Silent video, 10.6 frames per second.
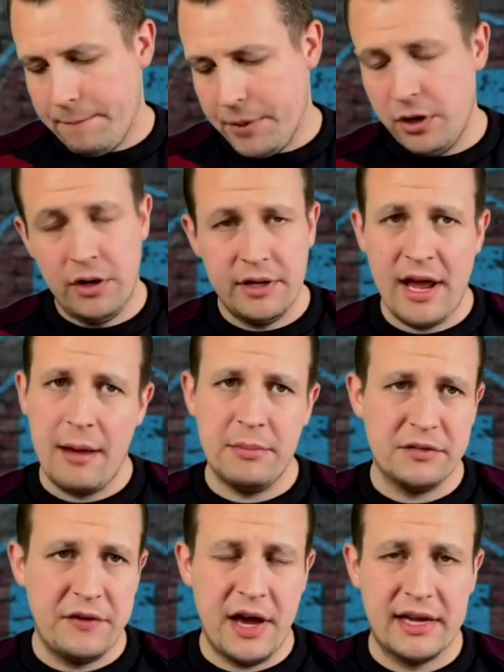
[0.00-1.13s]
But look, the
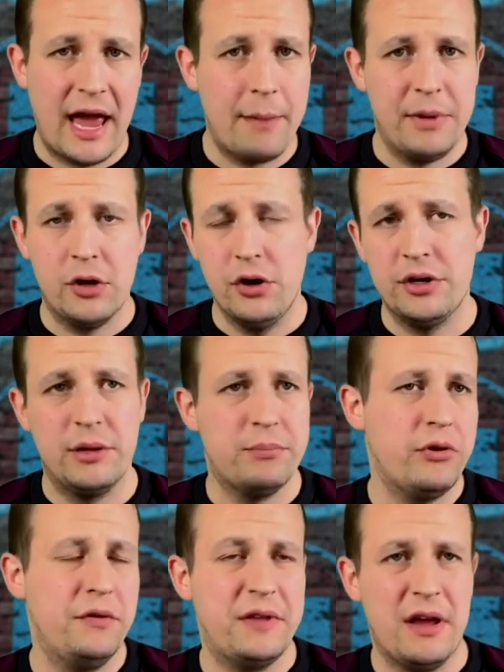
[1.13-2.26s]
atmosphere can be good. It
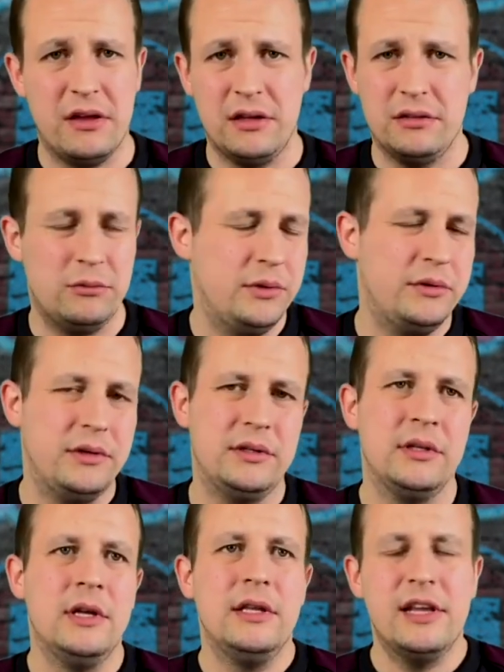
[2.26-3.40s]
proved that
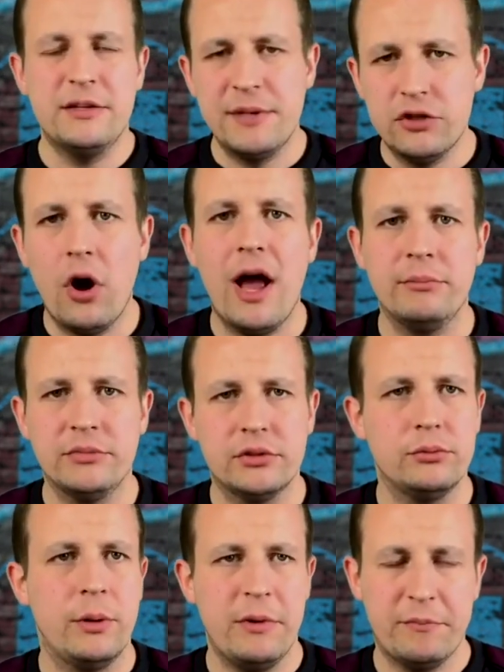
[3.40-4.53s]
there's been times
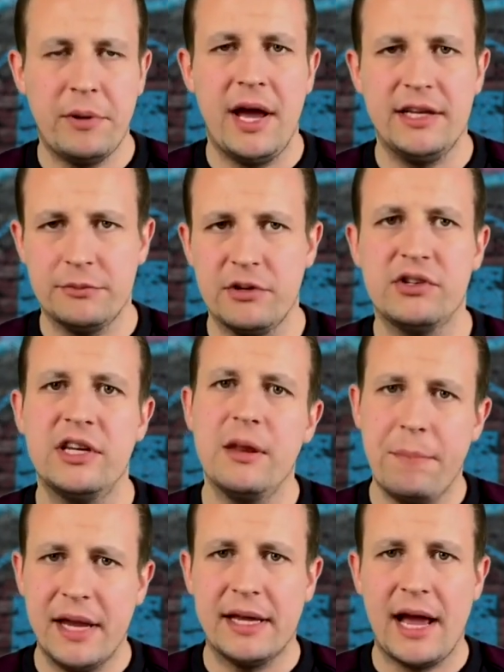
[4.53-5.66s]
when we've played, especially in the
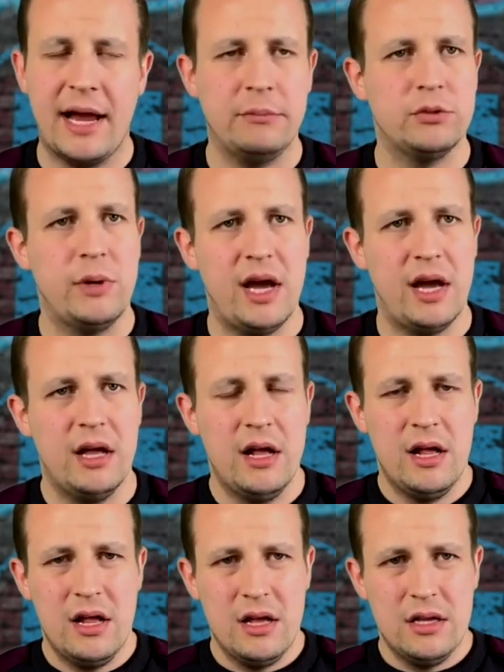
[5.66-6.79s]
big games, where,
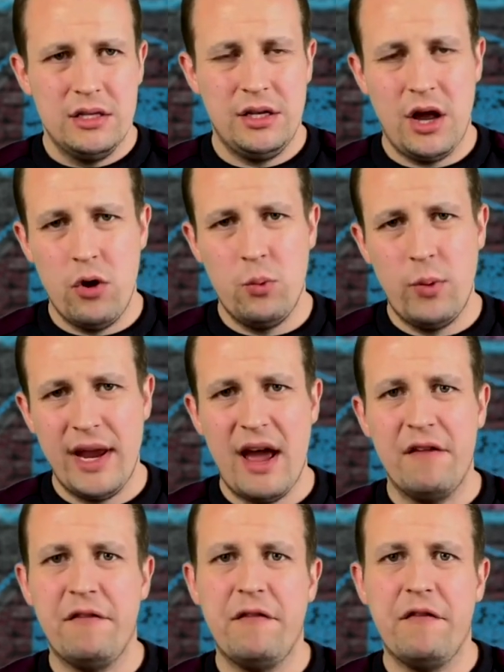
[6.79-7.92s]
you know, we
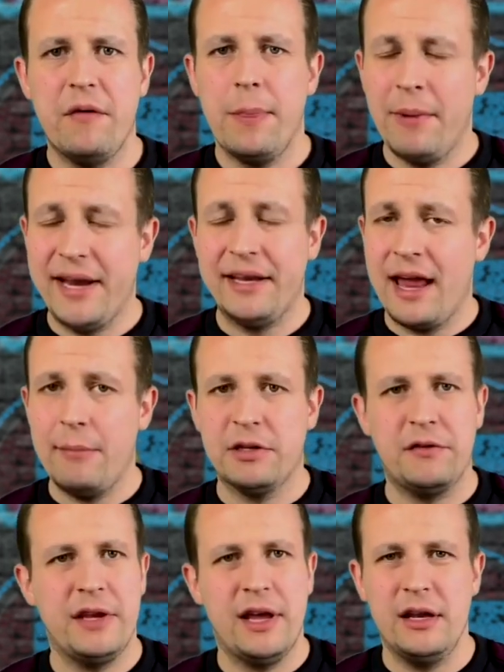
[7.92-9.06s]
have made an
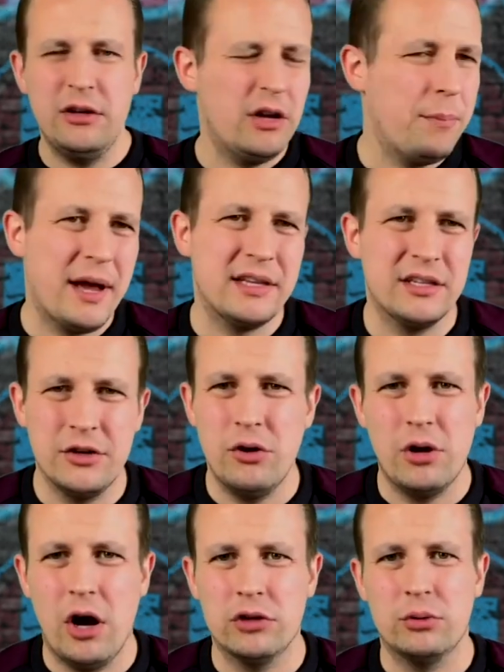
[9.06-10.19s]
atmosphere there. You go back to the
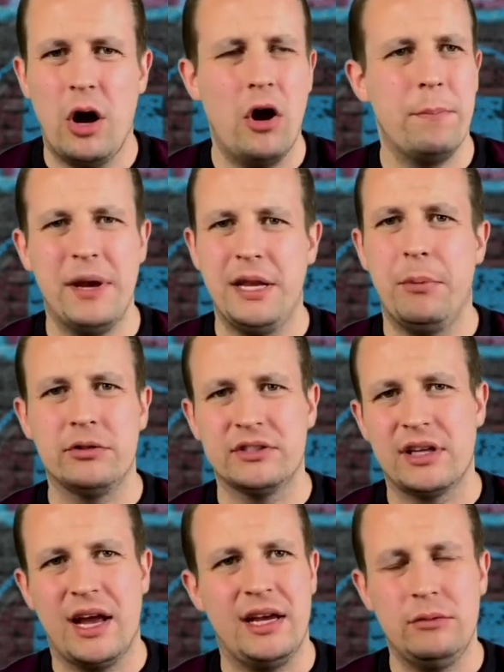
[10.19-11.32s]
Newcastle at home, Billy Bonds
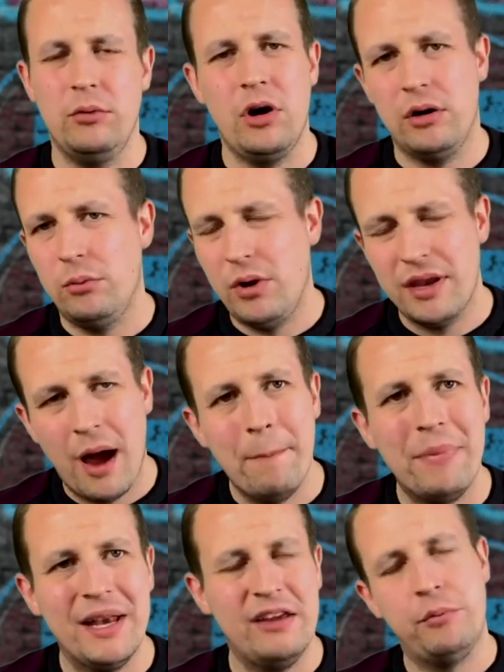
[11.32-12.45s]
day. What an
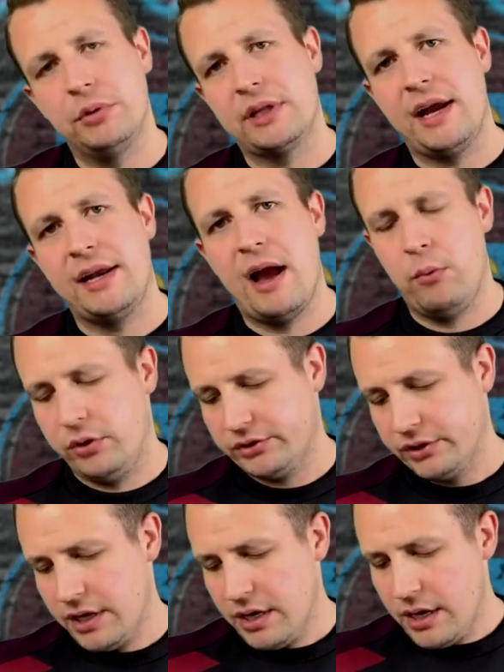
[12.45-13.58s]
unbelievable day that
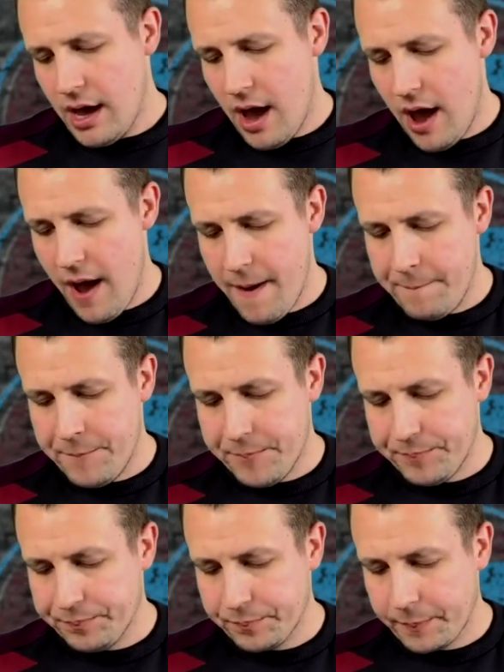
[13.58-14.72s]
was.
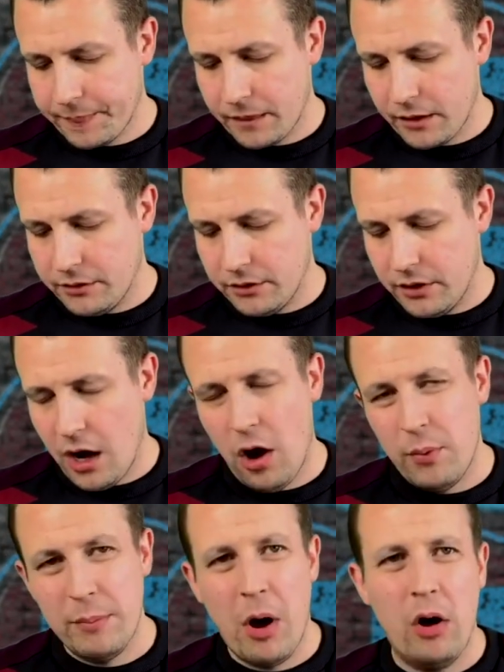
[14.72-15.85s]
Are
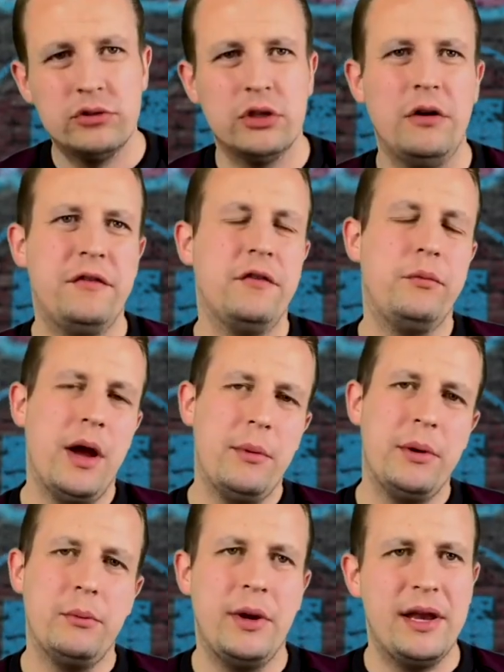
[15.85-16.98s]
we miles off of
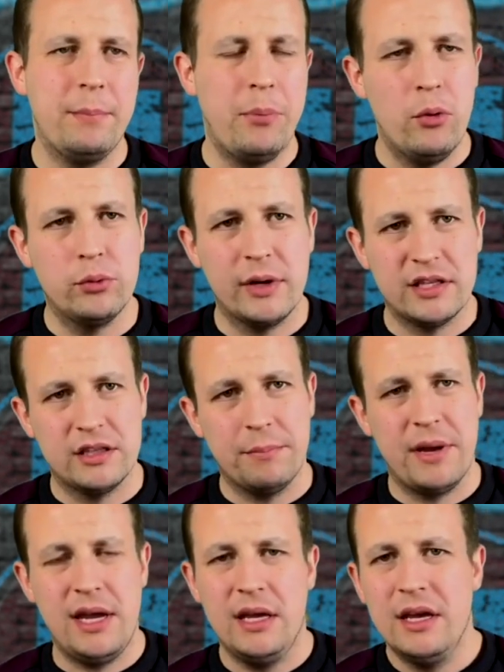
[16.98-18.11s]
where the board want us to
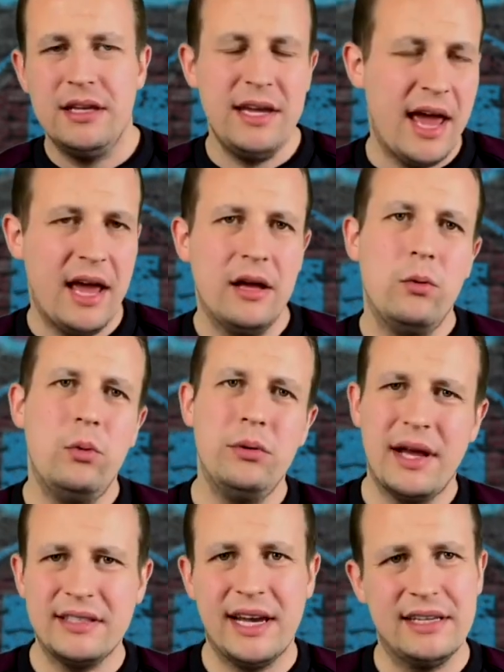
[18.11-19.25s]
be? Yeah. Will
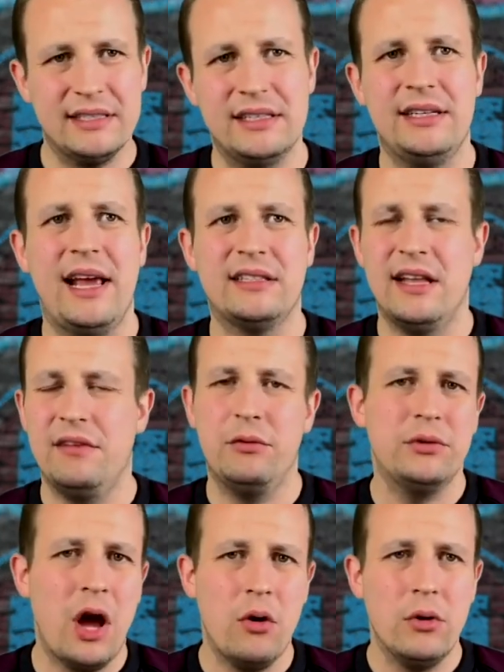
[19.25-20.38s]
they take us to the next level?
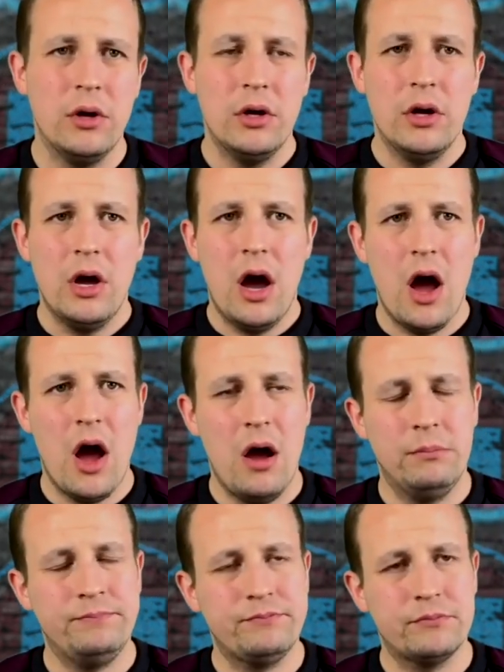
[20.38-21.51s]
No.
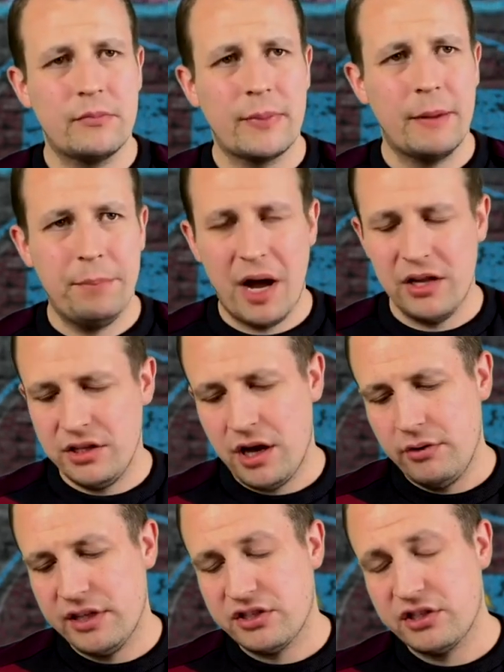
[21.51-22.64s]
But, you
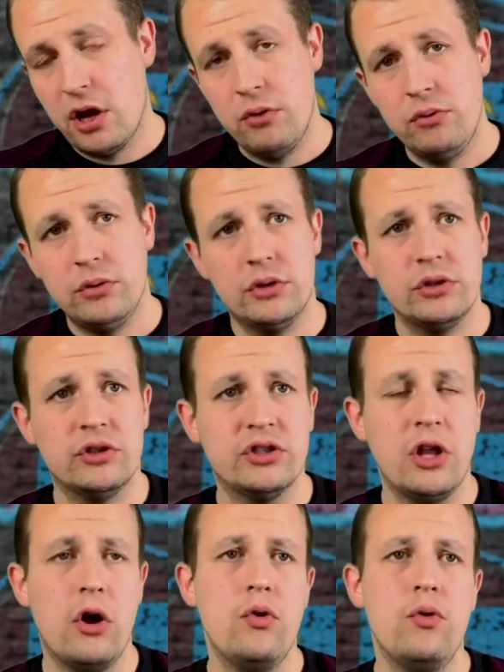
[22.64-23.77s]
know, this
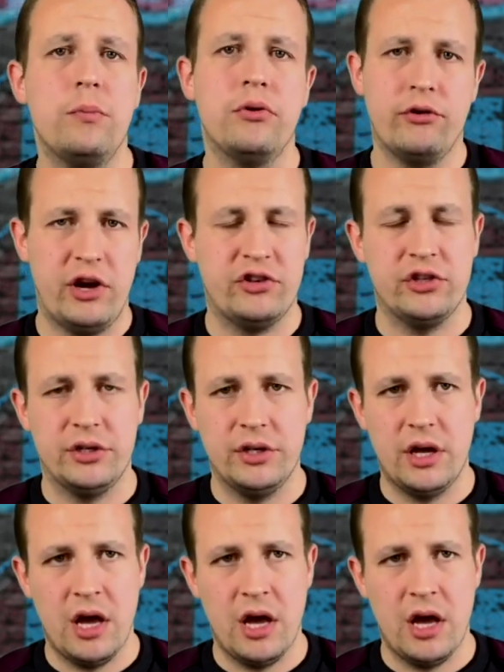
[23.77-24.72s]
slow progression.